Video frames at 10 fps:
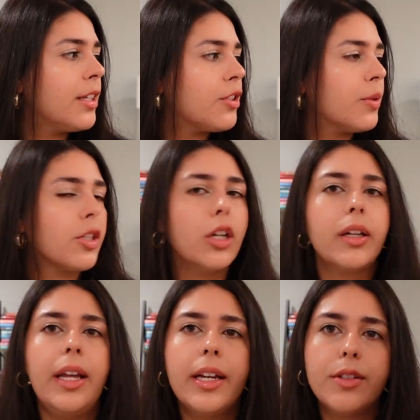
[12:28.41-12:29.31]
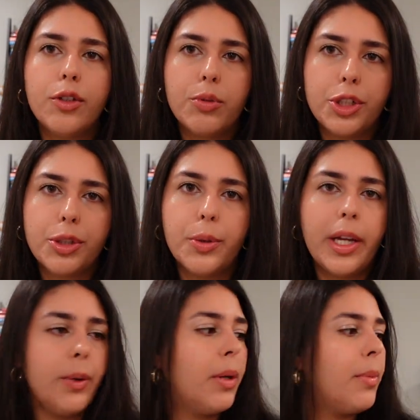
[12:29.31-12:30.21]
And so it's called Katie Kazoo Switcheroo
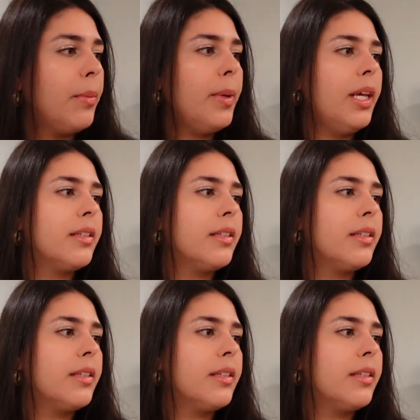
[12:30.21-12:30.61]
Anyone But Me.